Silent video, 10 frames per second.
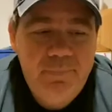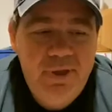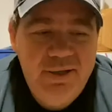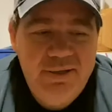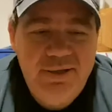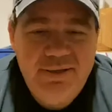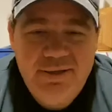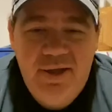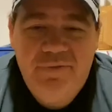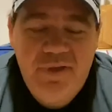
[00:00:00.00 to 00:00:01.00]
to keep
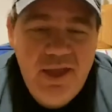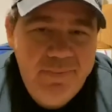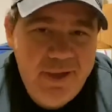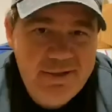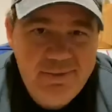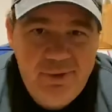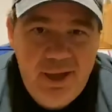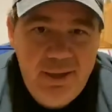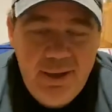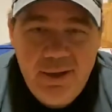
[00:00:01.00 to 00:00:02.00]
that supply line
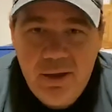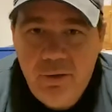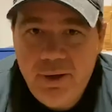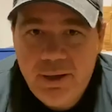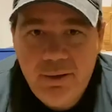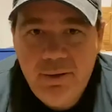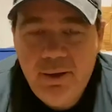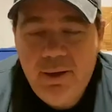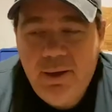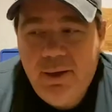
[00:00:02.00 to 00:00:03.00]
going. And
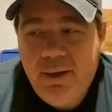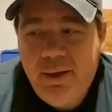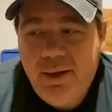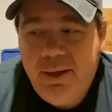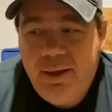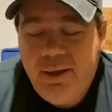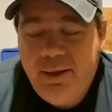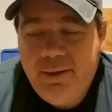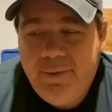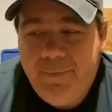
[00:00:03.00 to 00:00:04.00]
I
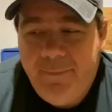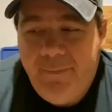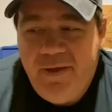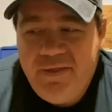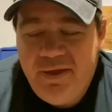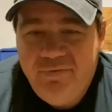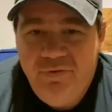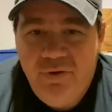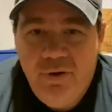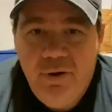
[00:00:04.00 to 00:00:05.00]
think for
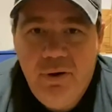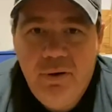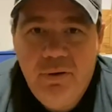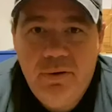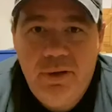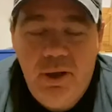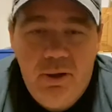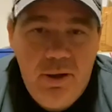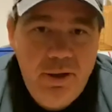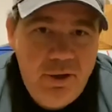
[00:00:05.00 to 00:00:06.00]
the
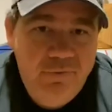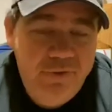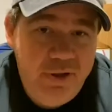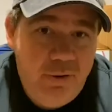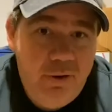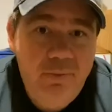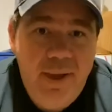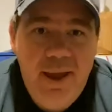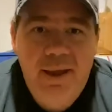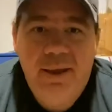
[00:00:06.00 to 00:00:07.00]
Automag,
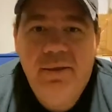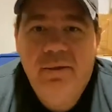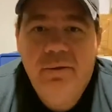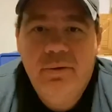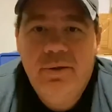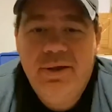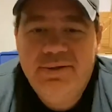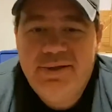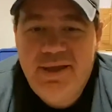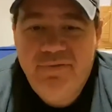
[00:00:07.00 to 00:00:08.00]
it's even
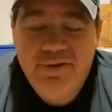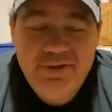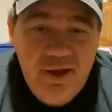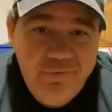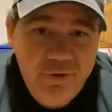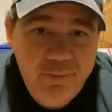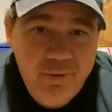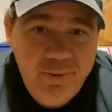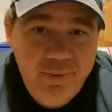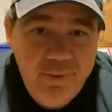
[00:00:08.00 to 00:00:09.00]
tougher.
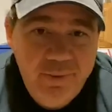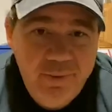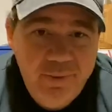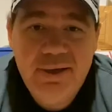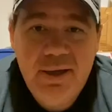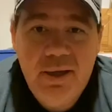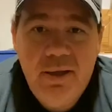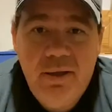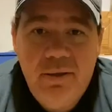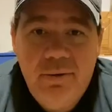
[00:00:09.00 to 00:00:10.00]
There's
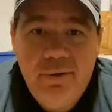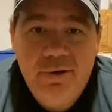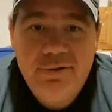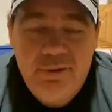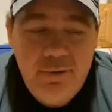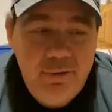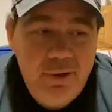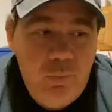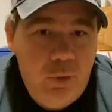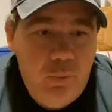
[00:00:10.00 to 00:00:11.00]
literally one
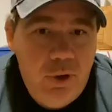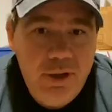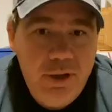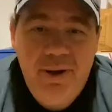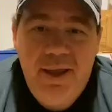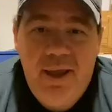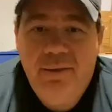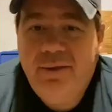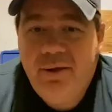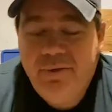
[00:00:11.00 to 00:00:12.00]
company out there
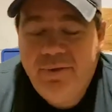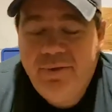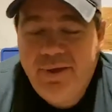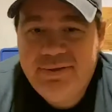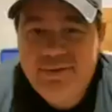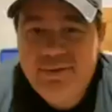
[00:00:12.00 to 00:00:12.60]
that's